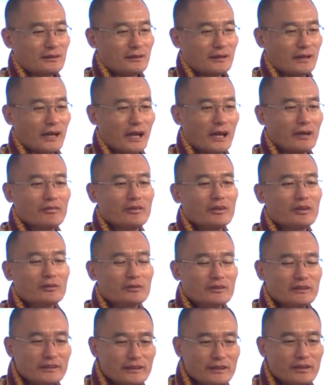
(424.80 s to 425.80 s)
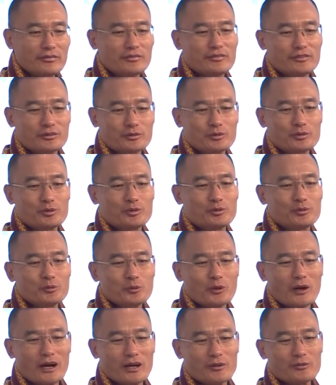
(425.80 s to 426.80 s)
having lived through
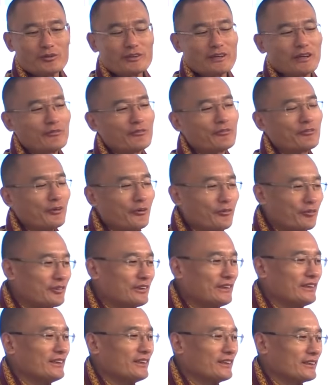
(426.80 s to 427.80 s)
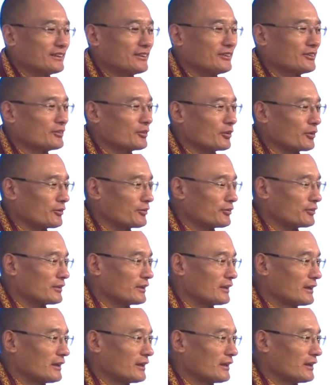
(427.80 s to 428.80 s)
250 years of
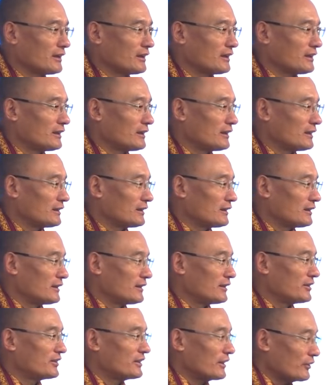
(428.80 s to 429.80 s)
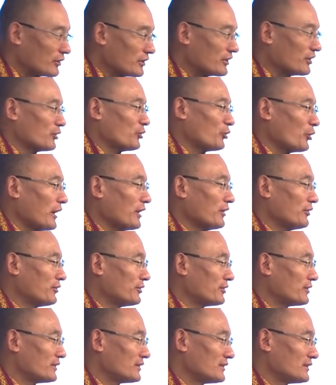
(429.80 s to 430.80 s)
civil
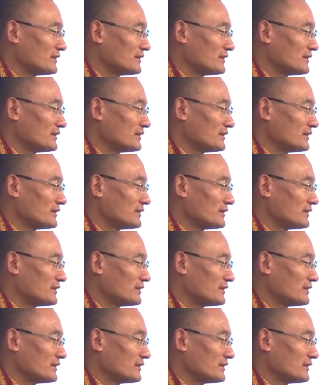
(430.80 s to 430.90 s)
strife,